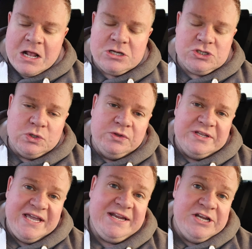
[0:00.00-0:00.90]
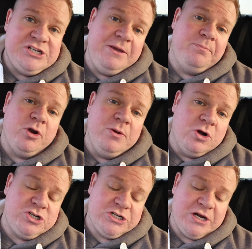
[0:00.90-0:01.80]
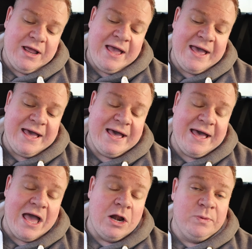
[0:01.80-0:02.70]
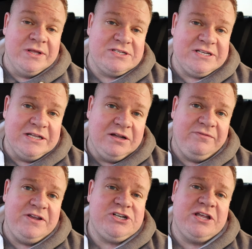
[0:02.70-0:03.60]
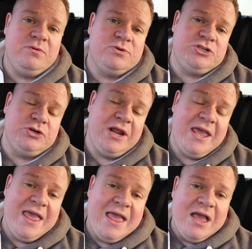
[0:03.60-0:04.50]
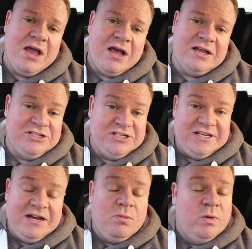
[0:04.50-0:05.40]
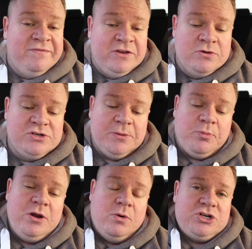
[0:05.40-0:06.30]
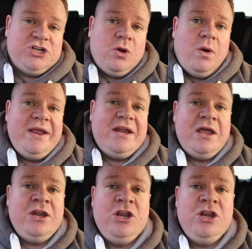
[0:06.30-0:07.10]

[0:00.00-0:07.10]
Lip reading: So the TDG pre-wash and wheel seal feature that was done, as you've seen, we've used the pre-wash quite a